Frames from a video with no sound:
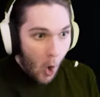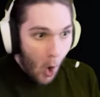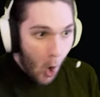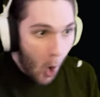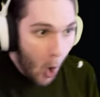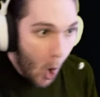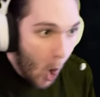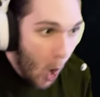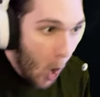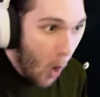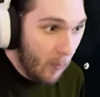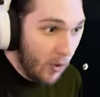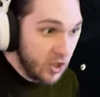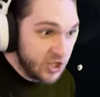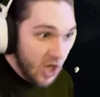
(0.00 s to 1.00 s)
Oh,
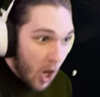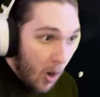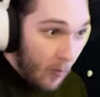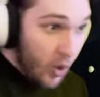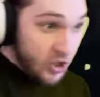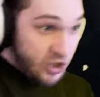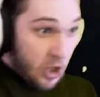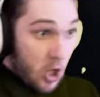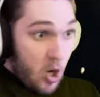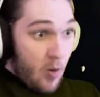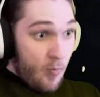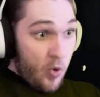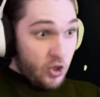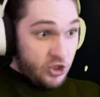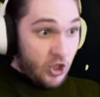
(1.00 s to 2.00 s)
oh, push, push,
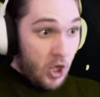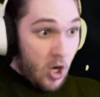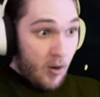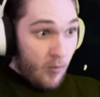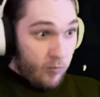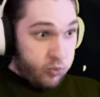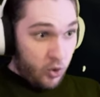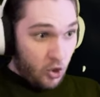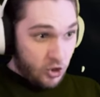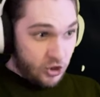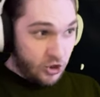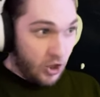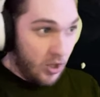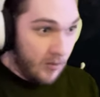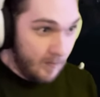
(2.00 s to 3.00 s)
push,
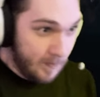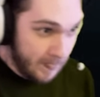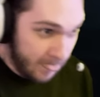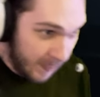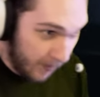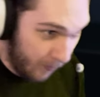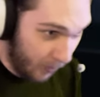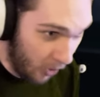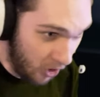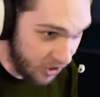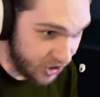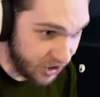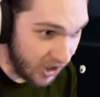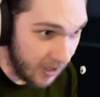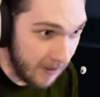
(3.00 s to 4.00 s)
push!
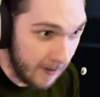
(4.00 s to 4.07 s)
Push!